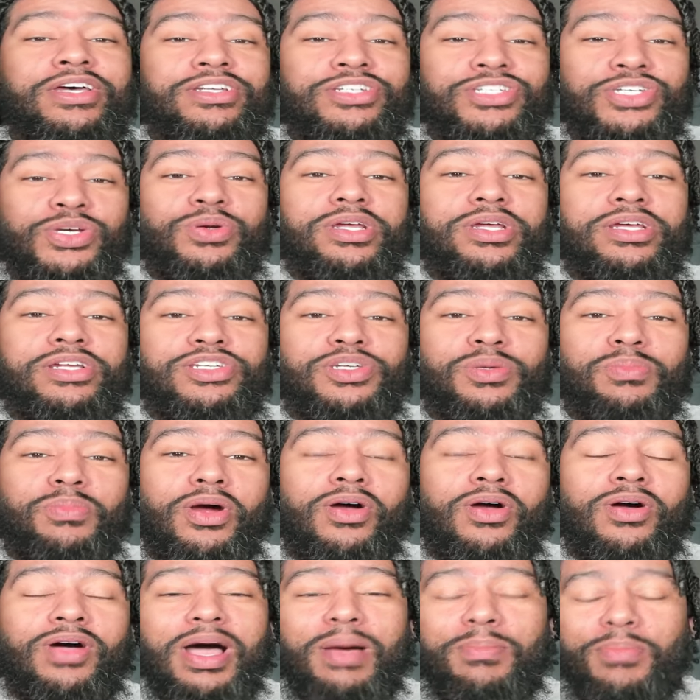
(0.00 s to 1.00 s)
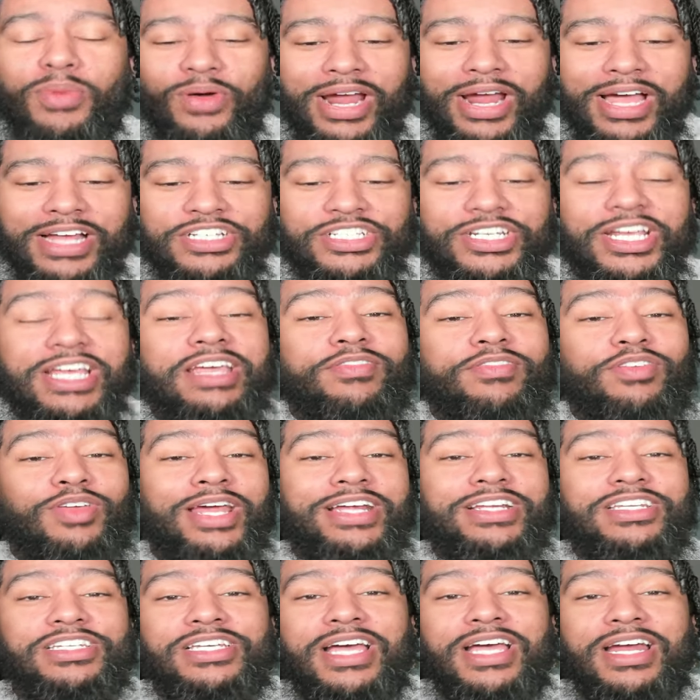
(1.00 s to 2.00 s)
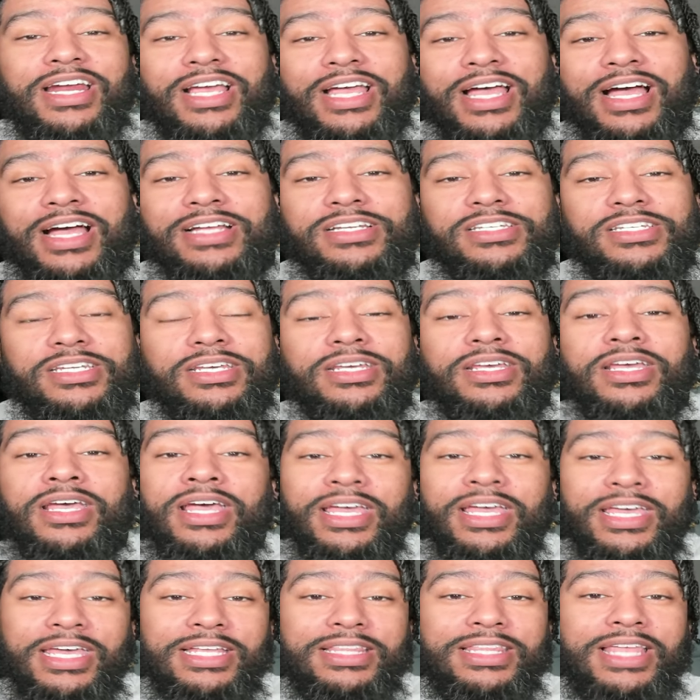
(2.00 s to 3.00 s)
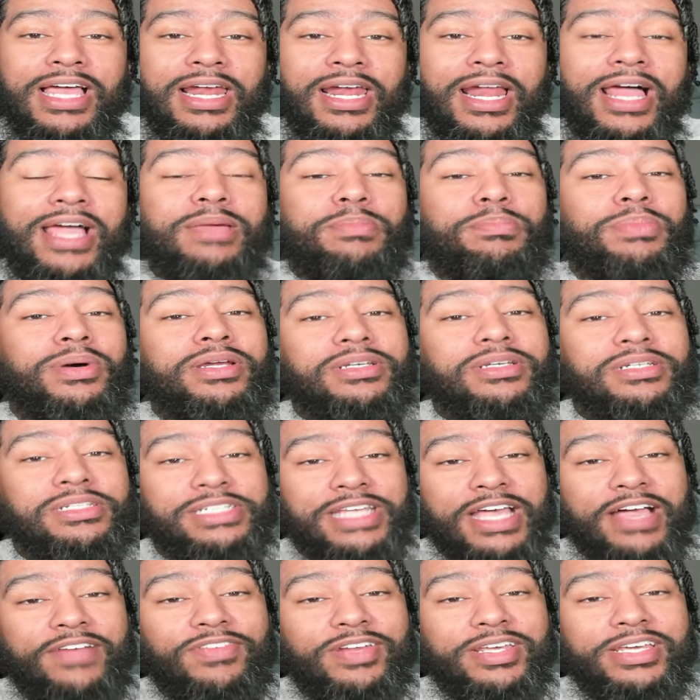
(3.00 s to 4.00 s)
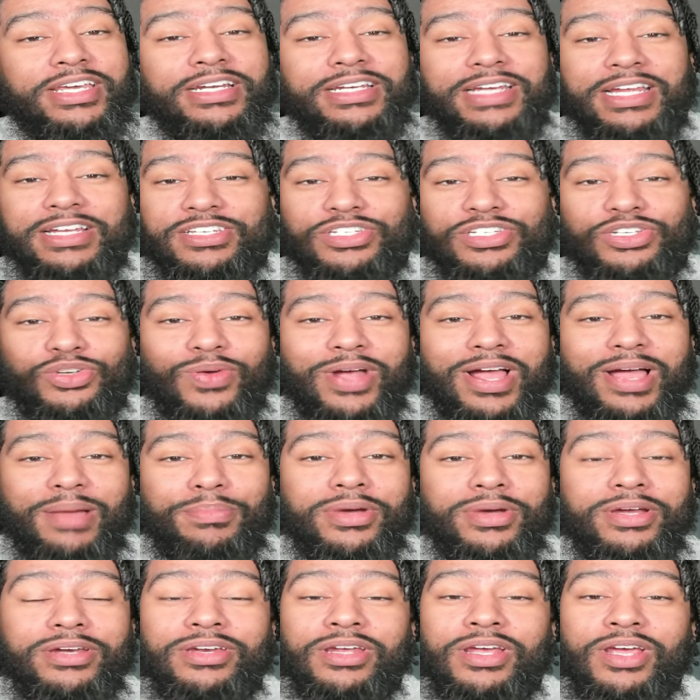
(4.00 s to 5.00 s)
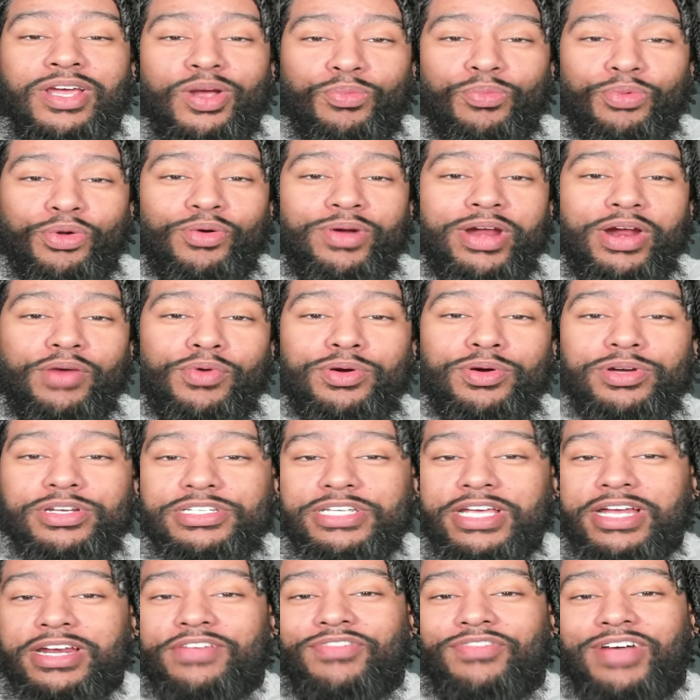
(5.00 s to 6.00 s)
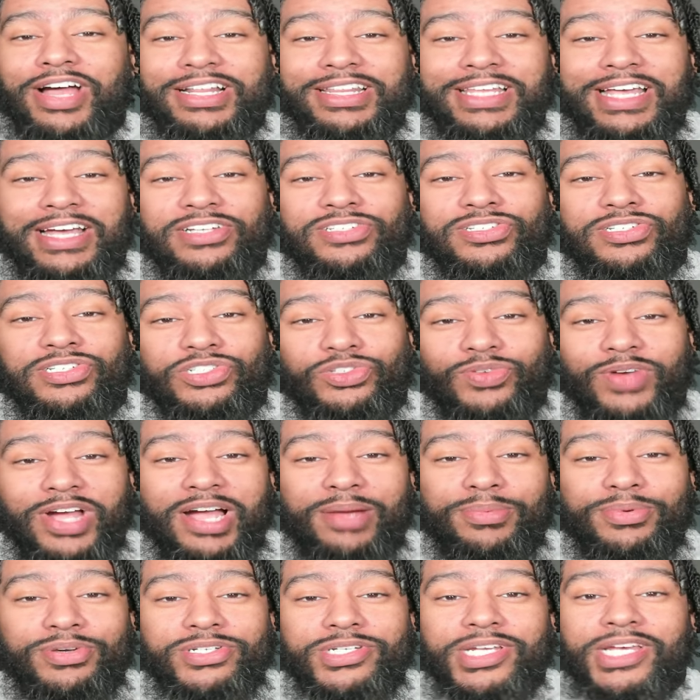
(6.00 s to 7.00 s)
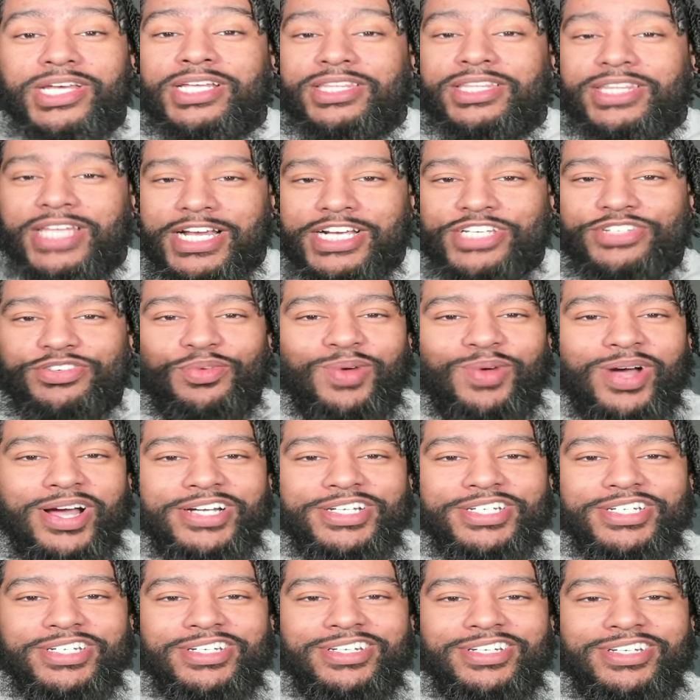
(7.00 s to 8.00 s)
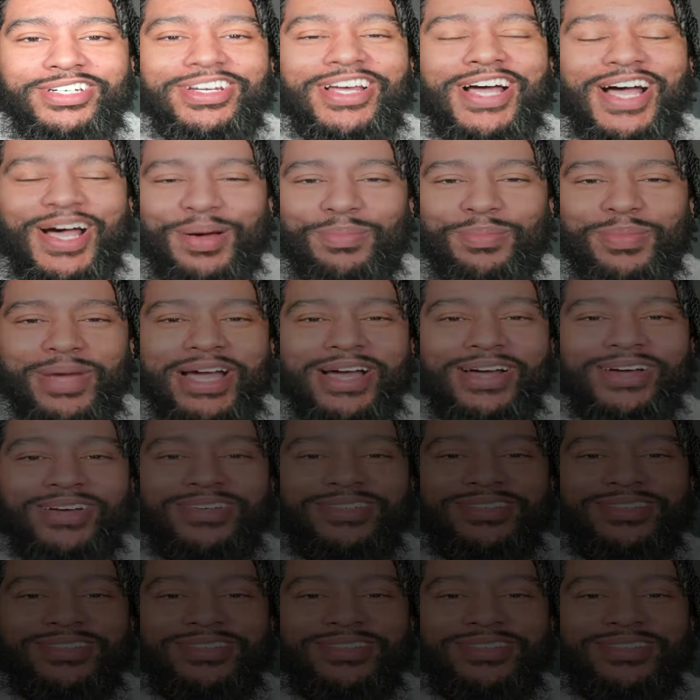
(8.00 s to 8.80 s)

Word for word: Tune in tomorrow. I'm MoeDotJ. If you like this kind of content, hit that like button. Definitely hit that subscribe button. We're on that road to seventy-five thousand subscribers. Thanks for watching. I'm out.